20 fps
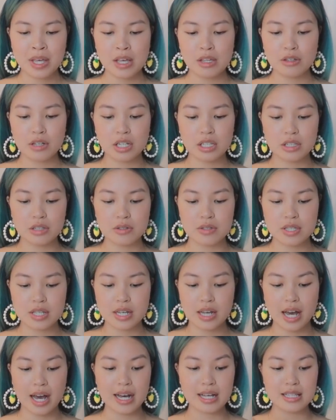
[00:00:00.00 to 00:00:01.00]
You can use
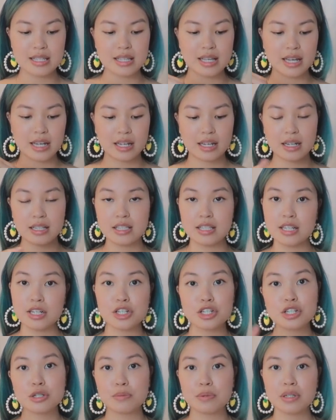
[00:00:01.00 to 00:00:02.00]
it as like a
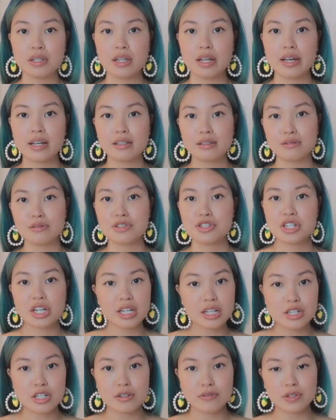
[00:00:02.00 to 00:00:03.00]
dish to put like loose
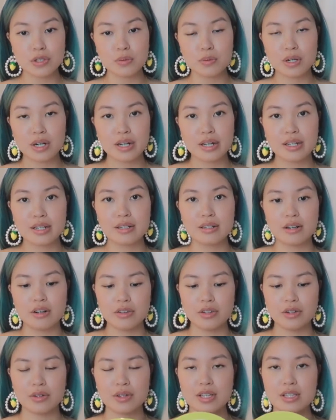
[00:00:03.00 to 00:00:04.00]
change if you want,
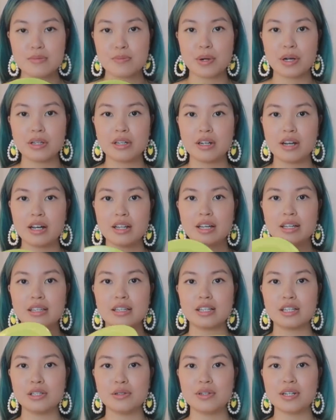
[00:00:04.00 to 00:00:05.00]
although that's probably not like
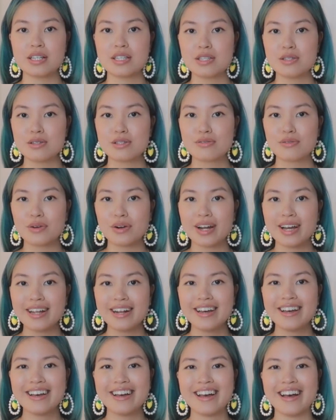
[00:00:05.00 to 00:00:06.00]
the cutest use for
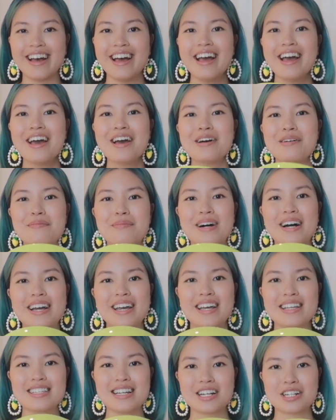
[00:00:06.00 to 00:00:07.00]
it.
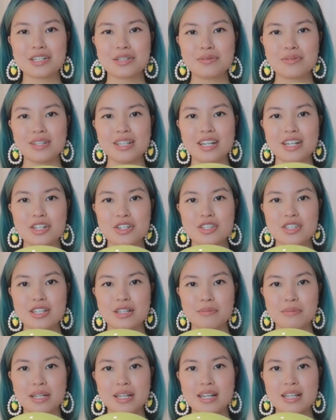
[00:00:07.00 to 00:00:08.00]
But it's actually really
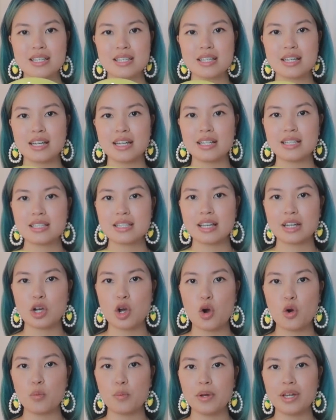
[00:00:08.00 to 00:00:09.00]
interesting because it's
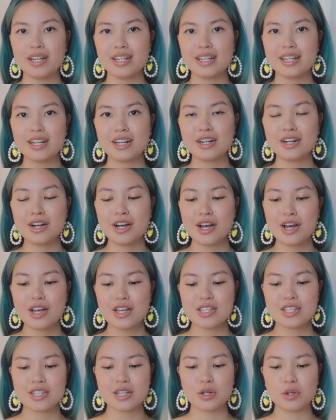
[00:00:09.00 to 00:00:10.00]
like open here.
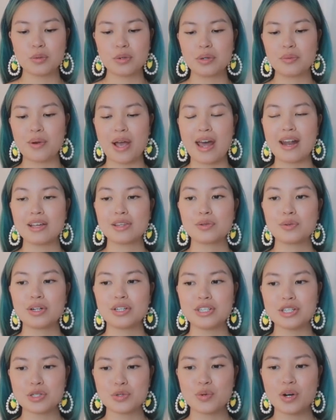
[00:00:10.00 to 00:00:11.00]
So we ran it through our
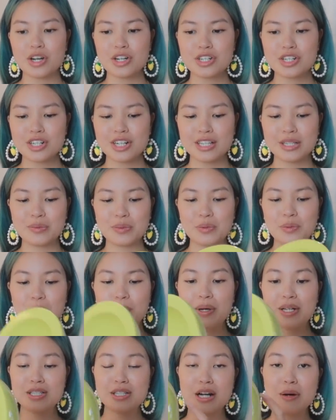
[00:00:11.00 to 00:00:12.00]
dishwasher and then when we
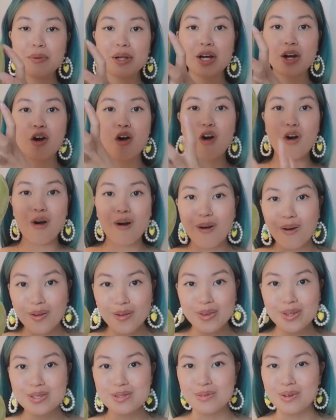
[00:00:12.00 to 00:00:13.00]
picked it up, like
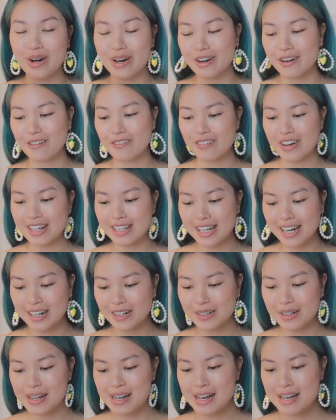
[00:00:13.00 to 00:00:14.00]
all this water fell
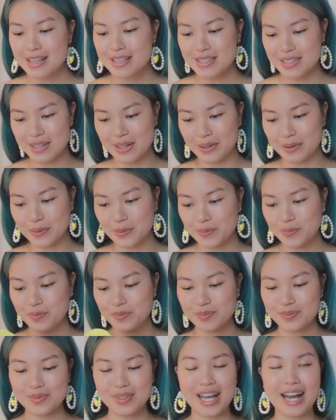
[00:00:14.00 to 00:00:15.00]
out. So
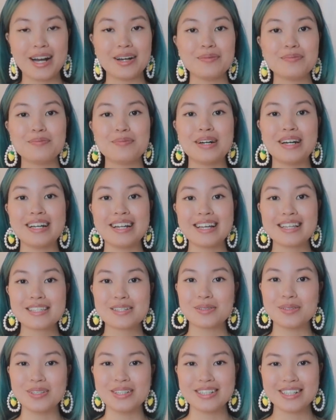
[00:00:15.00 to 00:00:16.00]
yeah, but it's
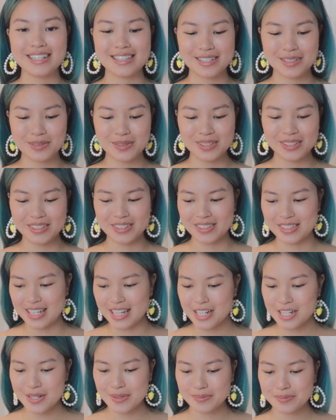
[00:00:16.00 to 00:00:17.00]
cool. It's a cool little
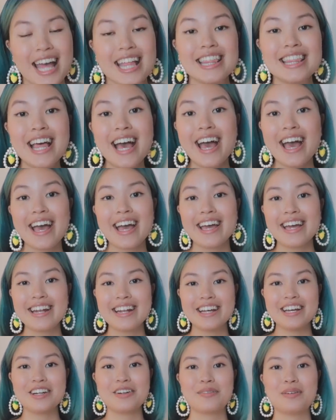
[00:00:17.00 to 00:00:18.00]
dish. And
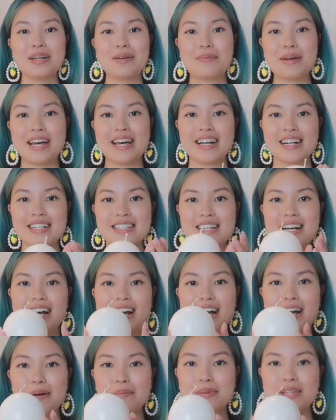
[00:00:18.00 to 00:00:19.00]
then we picked
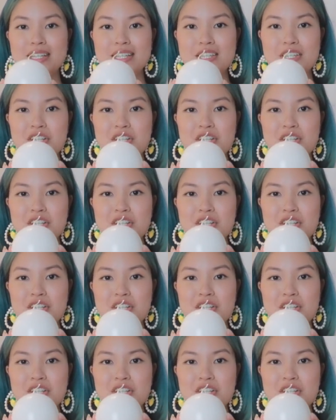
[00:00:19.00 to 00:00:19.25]
up this